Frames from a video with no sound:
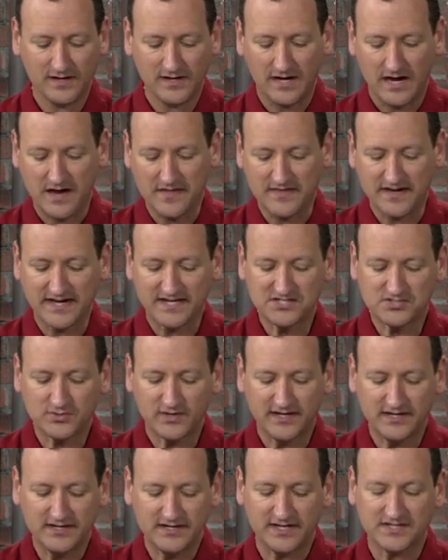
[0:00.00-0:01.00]
On the next
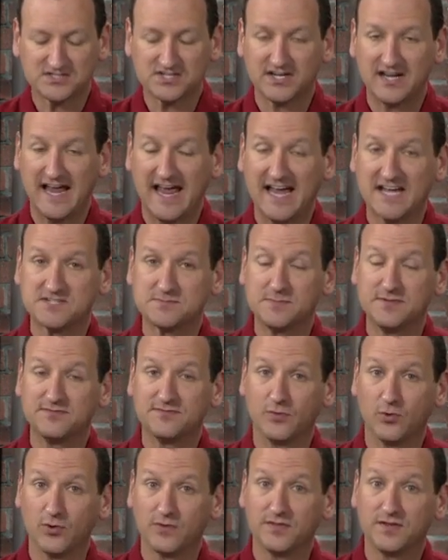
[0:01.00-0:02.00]
screen, it's going to ask me
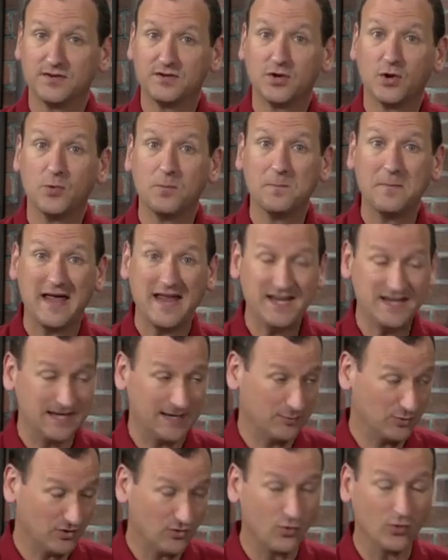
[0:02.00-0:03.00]
for the domain
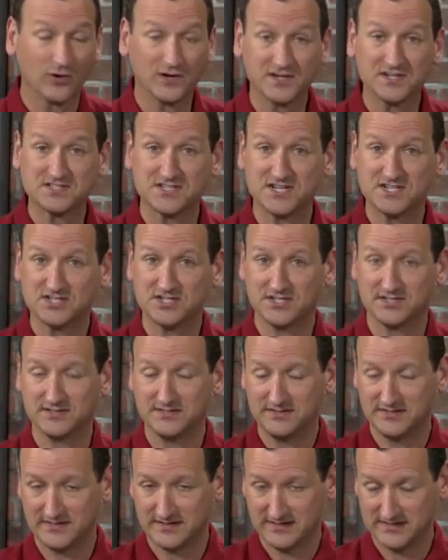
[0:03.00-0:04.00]
name or the
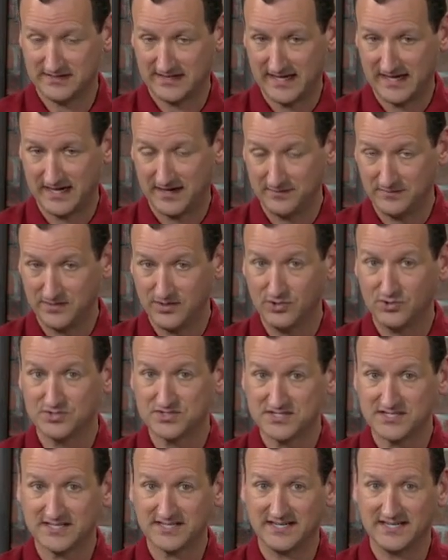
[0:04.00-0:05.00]
organization that I'm
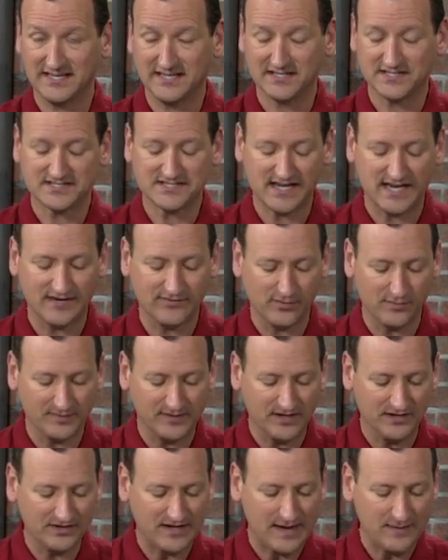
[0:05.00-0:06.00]
using inside of
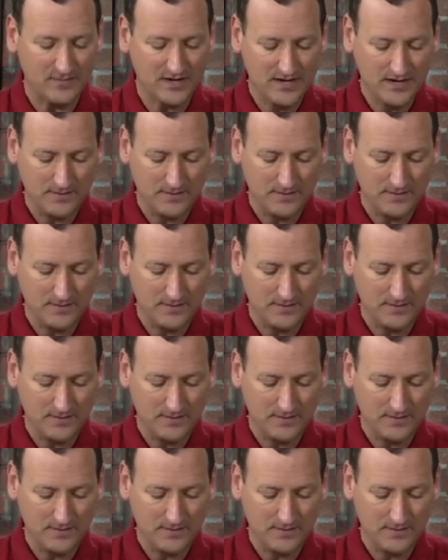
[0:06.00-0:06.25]
OpenLDAP.